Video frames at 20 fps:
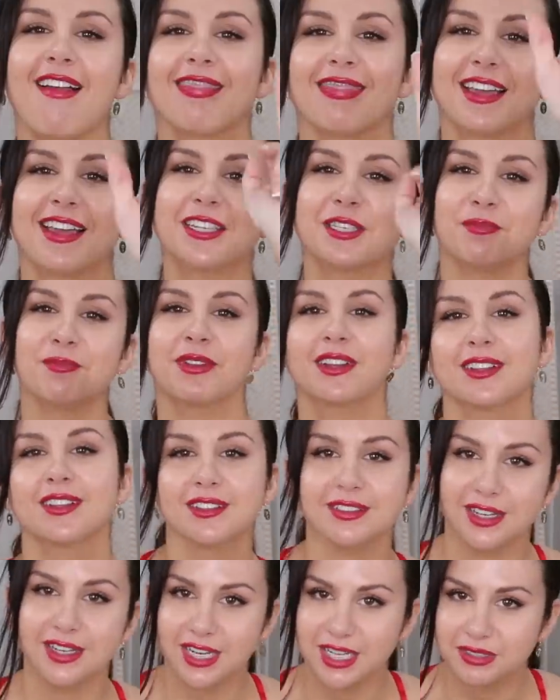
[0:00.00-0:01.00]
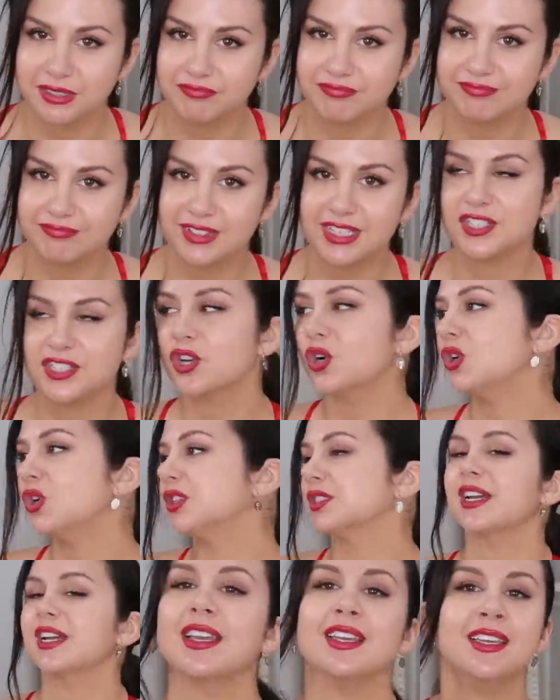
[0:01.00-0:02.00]
Let's play a little game. It's
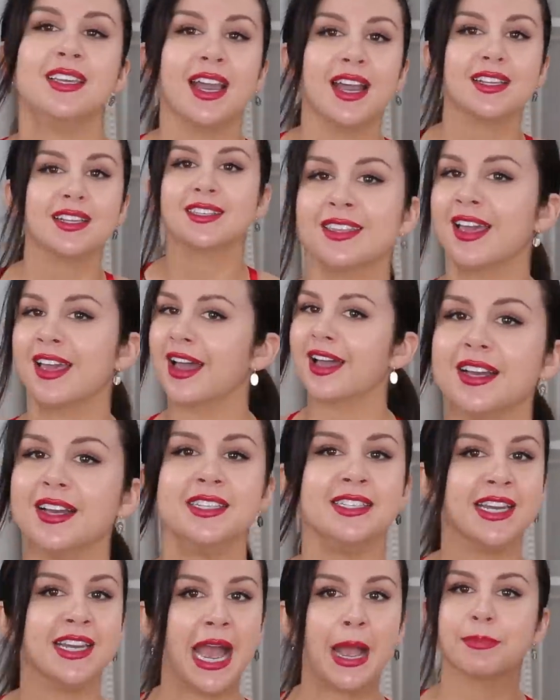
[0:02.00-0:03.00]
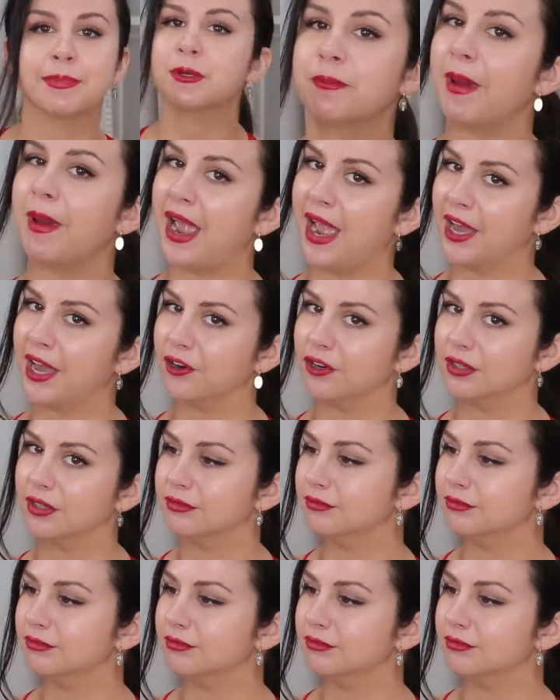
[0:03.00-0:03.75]
called Guess That Adapt Pattern.